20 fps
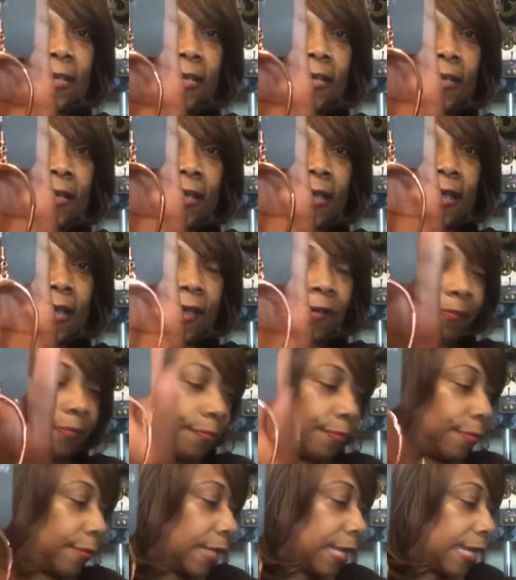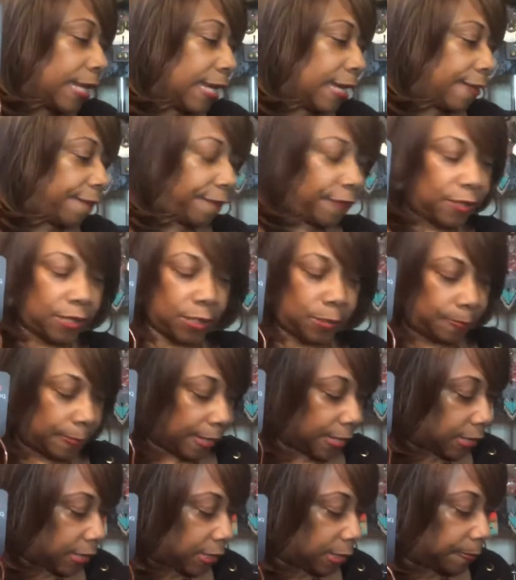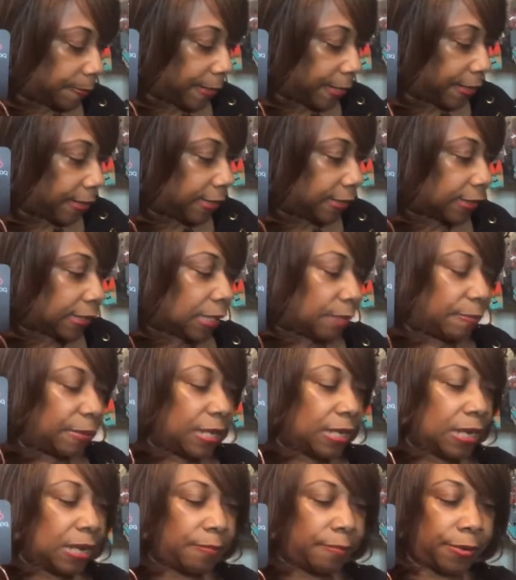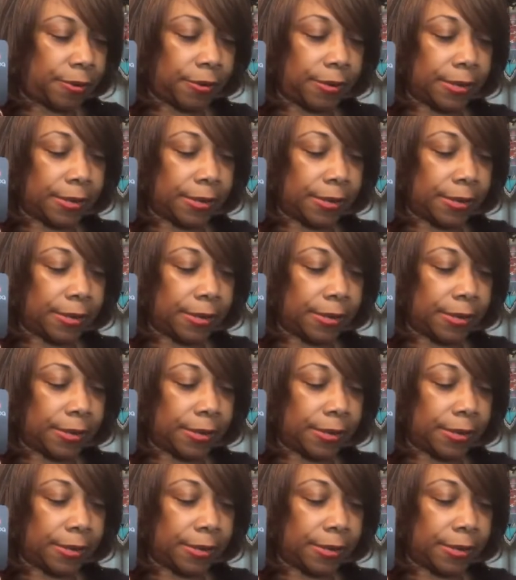Okay. And for this pair is going to be number